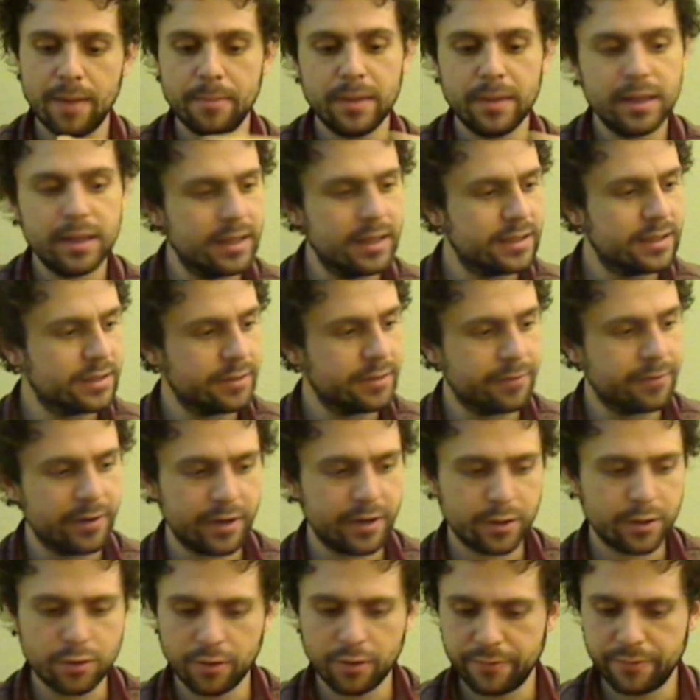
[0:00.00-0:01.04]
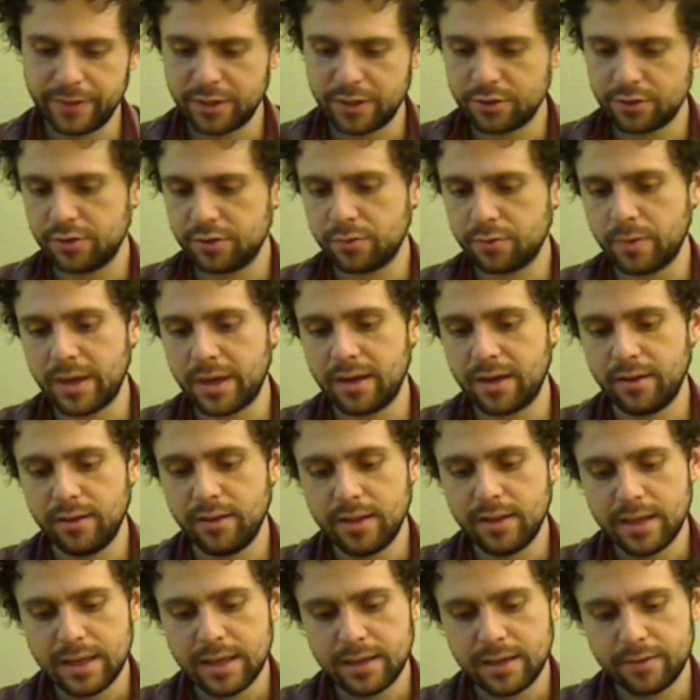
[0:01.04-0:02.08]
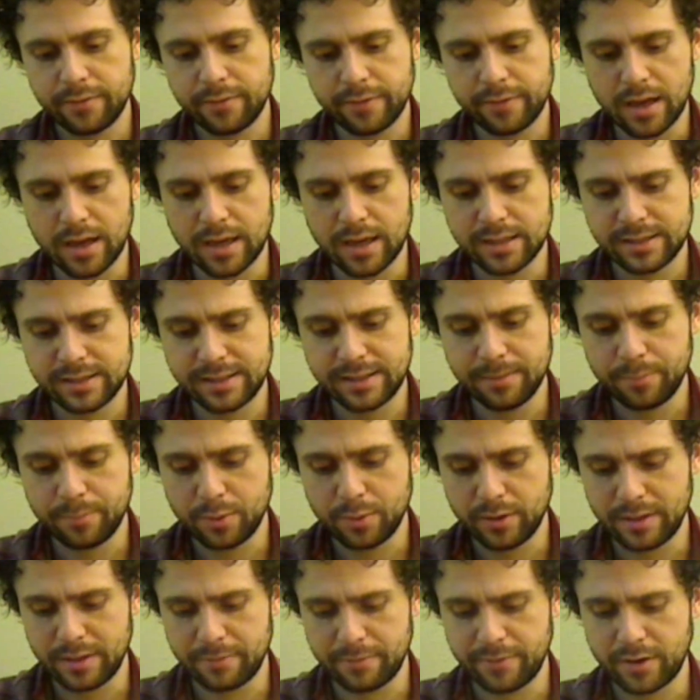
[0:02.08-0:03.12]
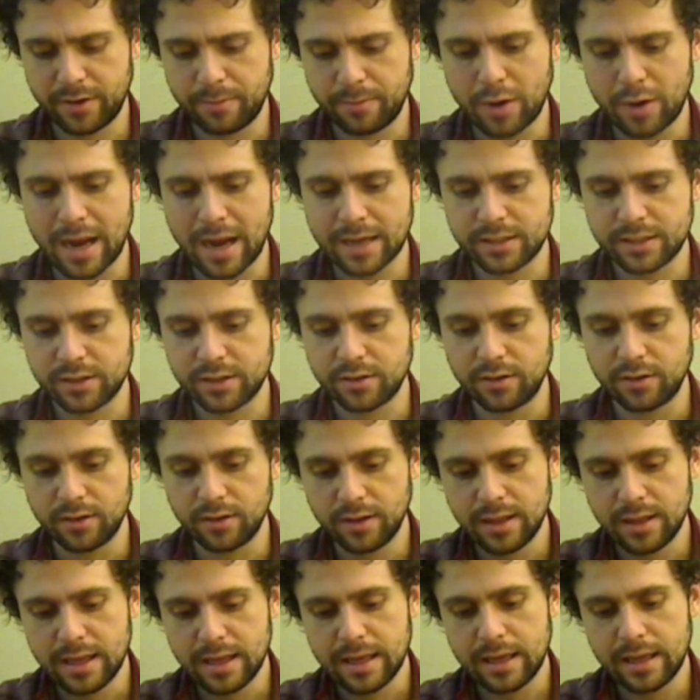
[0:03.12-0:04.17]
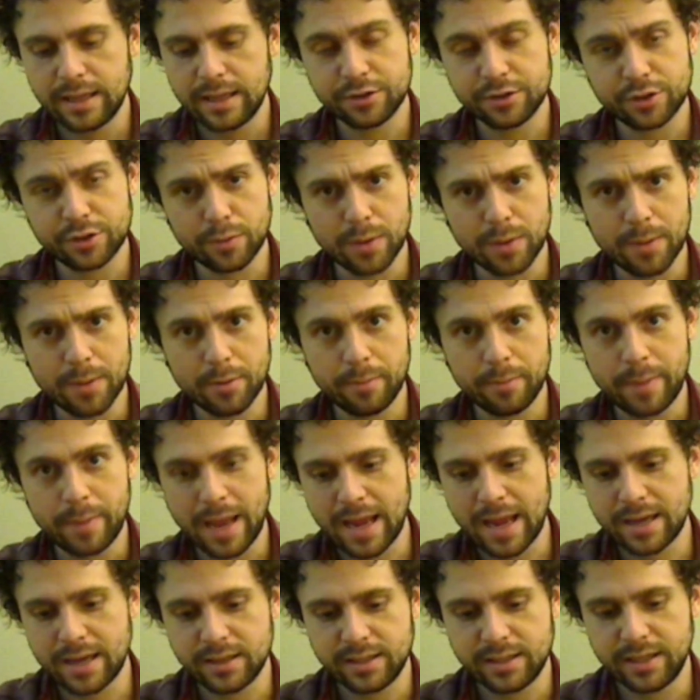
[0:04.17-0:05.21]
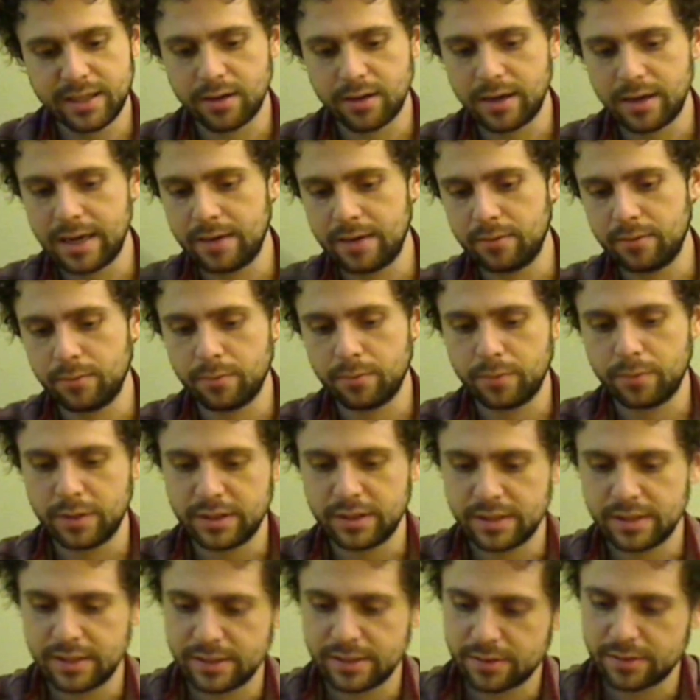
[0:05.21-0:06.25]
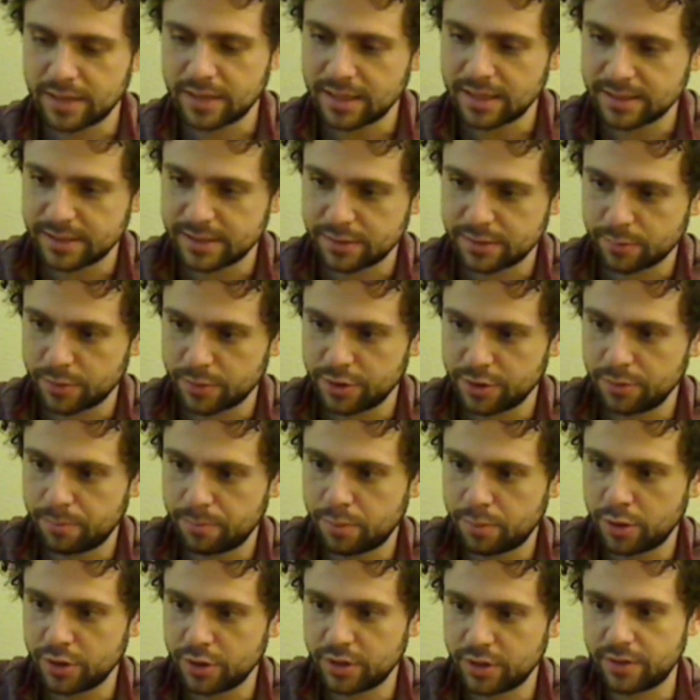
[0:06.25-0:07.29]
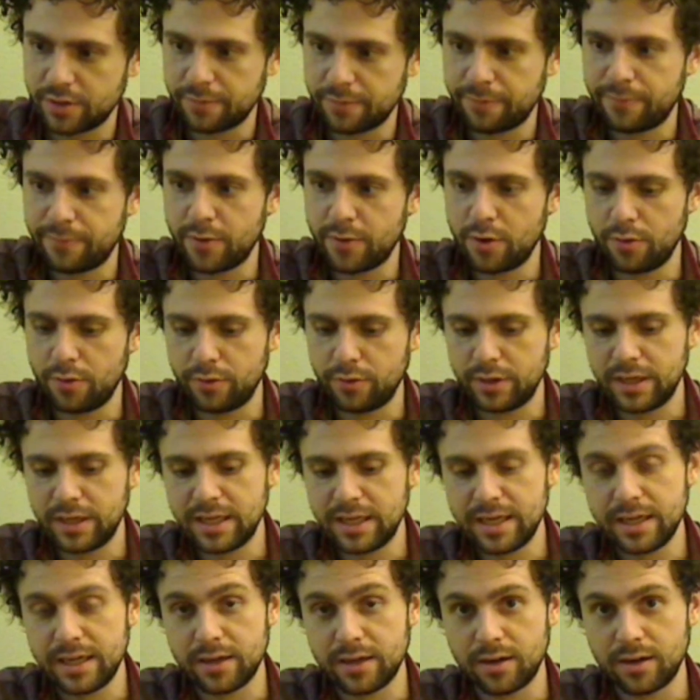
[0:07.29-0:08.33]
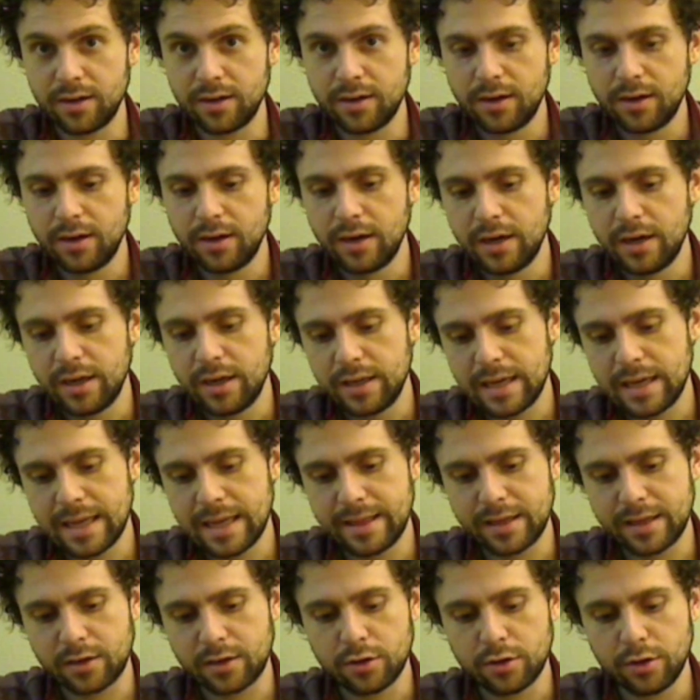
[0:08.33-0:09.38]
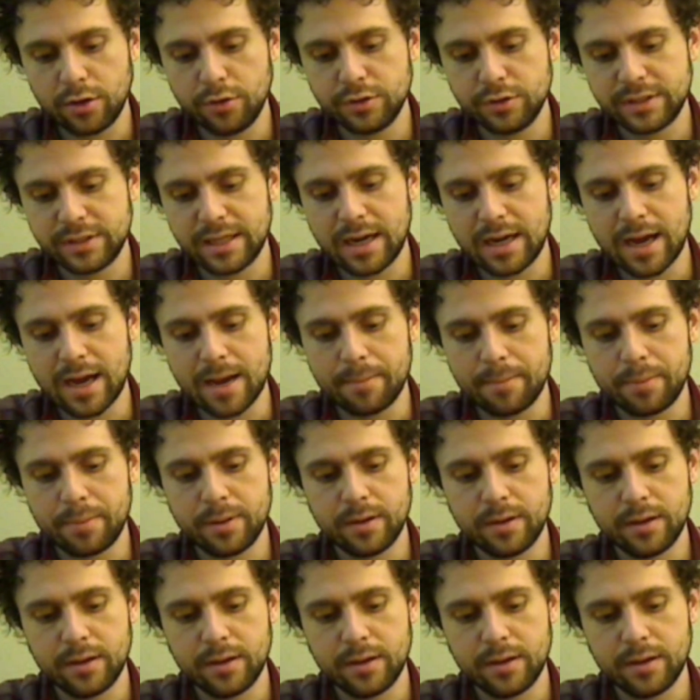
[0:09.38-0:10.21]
This is a very cool feature as well. Simple and very practical. There's a rubber band here, and what this does is when you put the phone here and then close it up,